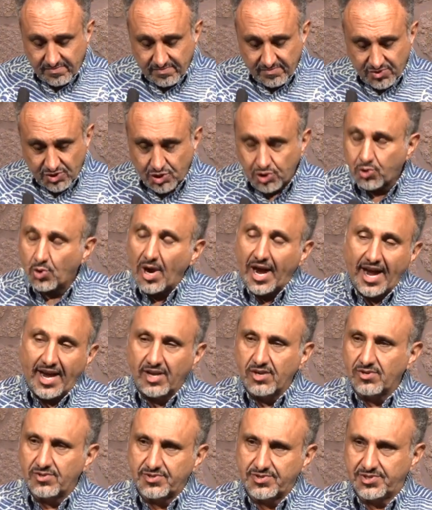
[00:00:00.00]

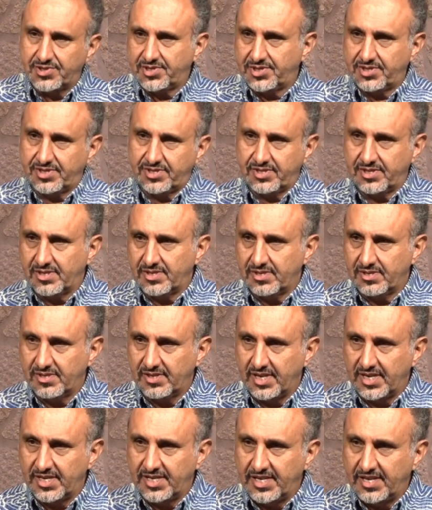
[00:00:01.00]
trials
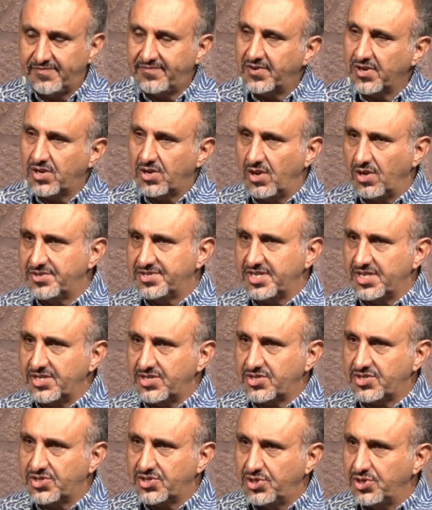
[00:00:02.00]
and
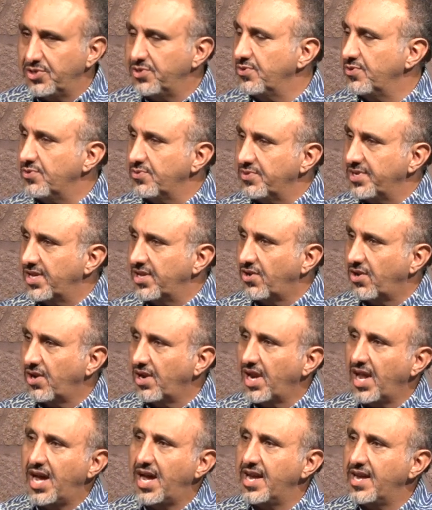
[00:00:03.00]
difficulties do in our
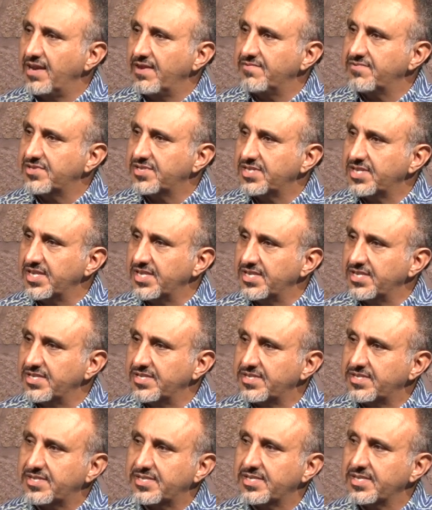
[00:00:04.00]
lives
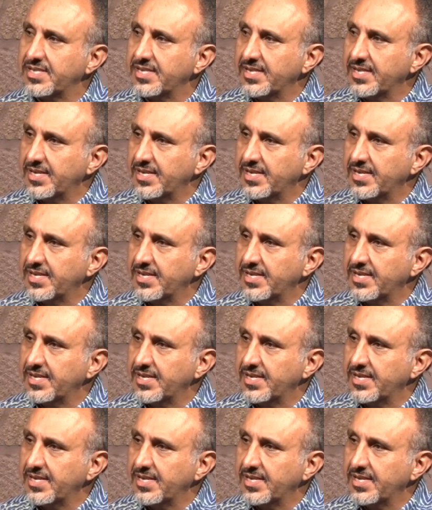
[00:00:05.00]
is